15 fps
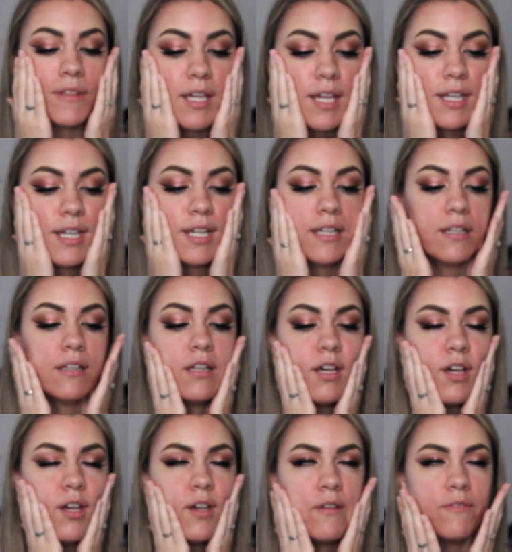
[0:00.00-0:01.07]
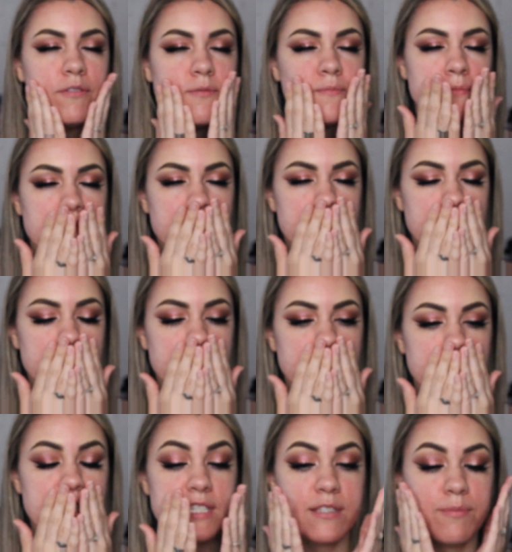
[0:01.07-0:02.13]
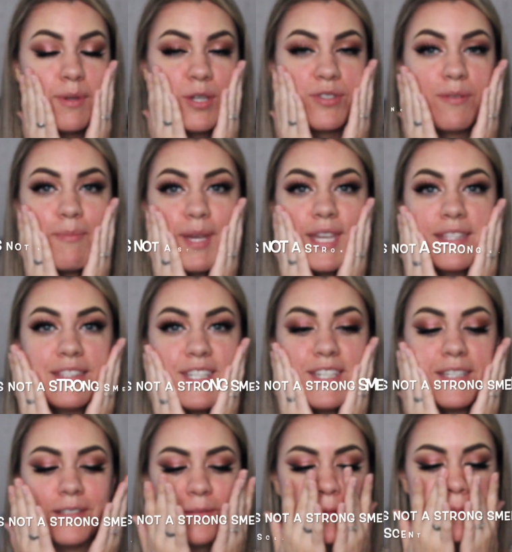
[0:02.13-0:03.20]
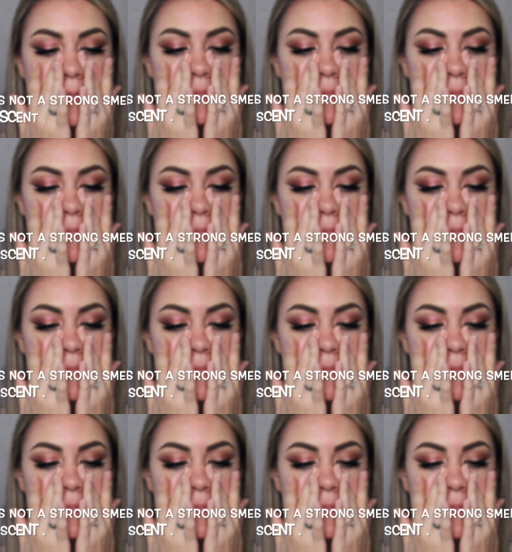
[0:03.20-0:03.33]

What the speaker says: And I love, this smells amazing.